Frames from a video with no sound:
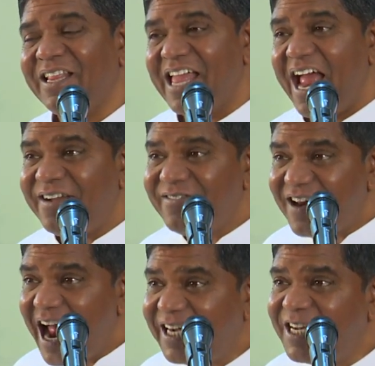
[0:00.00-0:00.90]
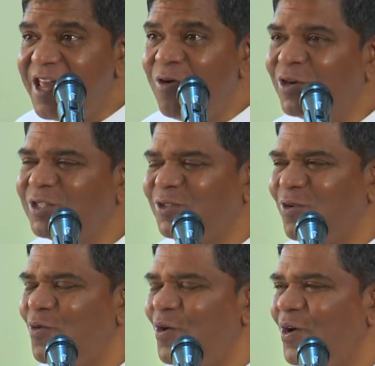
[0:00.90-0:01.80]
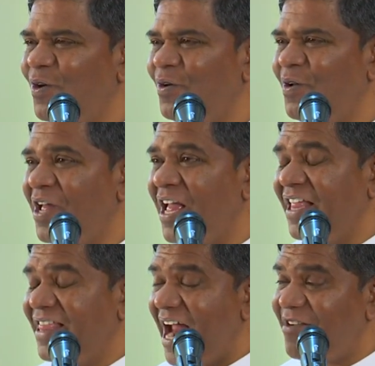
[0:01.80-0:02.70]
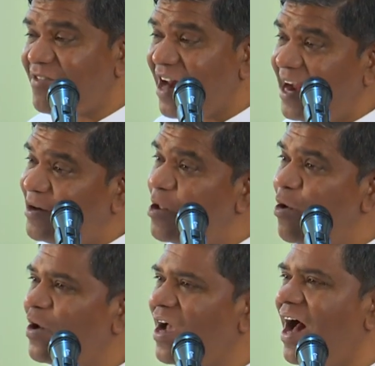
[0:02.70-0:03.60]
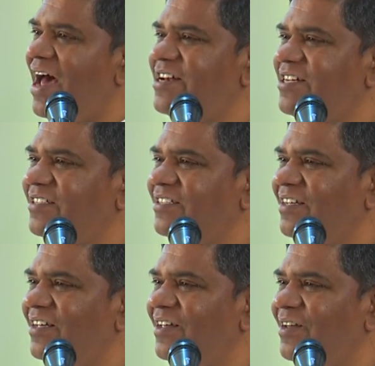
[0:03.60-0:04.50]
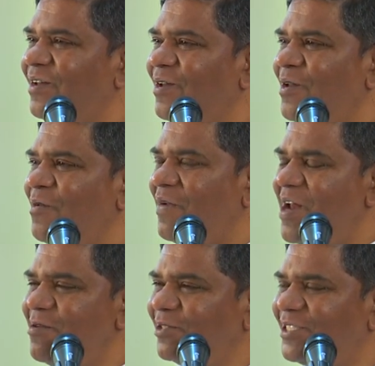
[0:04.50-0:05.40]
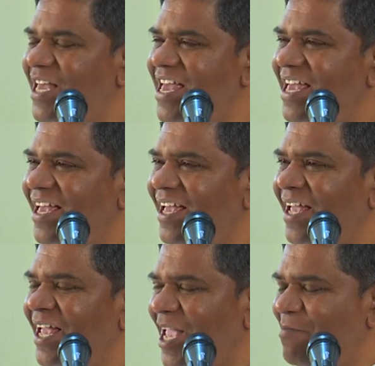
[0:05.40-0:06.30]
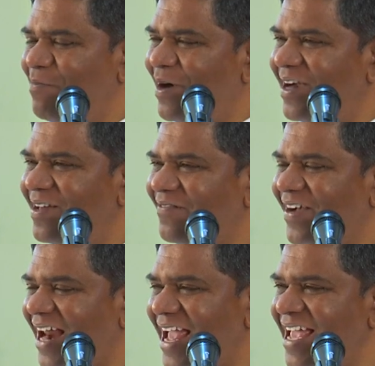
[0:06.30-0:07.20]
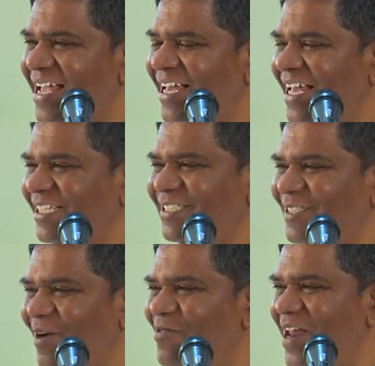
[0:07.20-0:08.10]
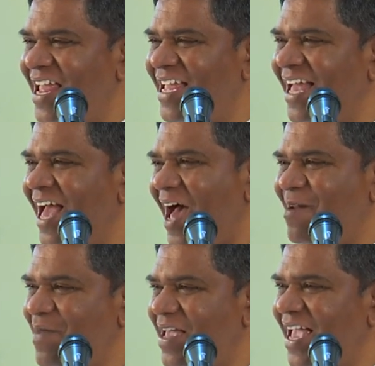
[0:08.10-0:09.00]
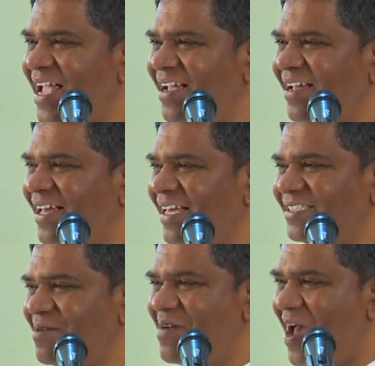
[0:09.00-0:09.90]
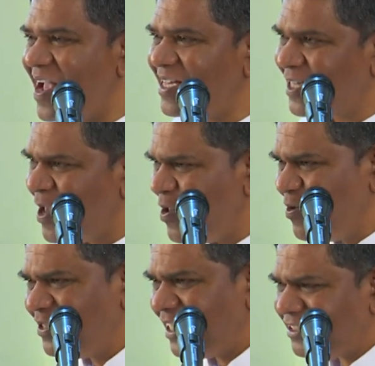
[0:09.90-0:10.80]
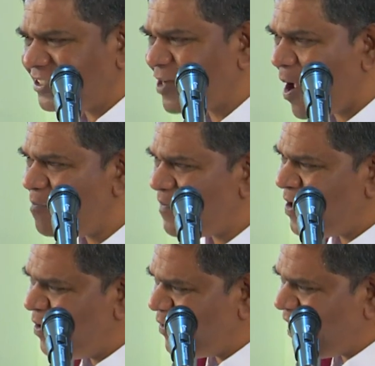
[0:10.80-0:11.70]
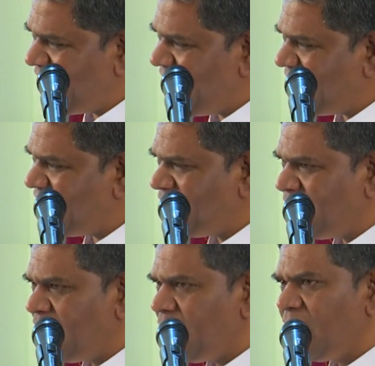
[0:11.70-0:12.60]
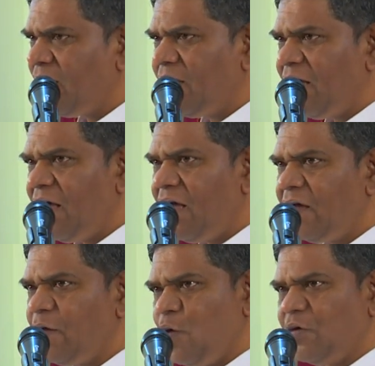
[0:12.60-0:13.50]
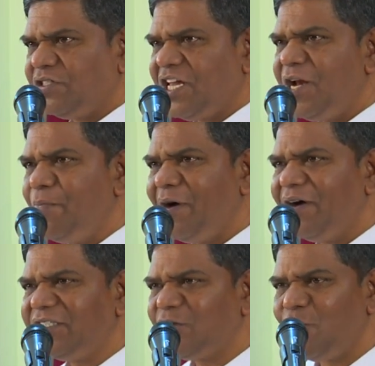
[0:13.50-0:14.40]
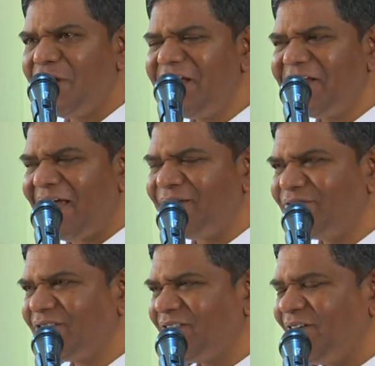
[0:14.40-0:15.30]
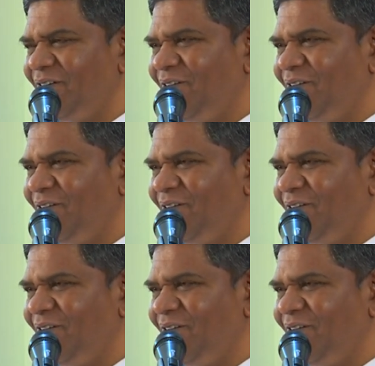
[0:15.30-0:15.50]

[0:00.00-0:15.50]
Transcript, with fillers: they attract your soul, they attract your heart. When you see a bird crying, shouting, or making some noise, you just stop and look at it. You have seen birds so many times,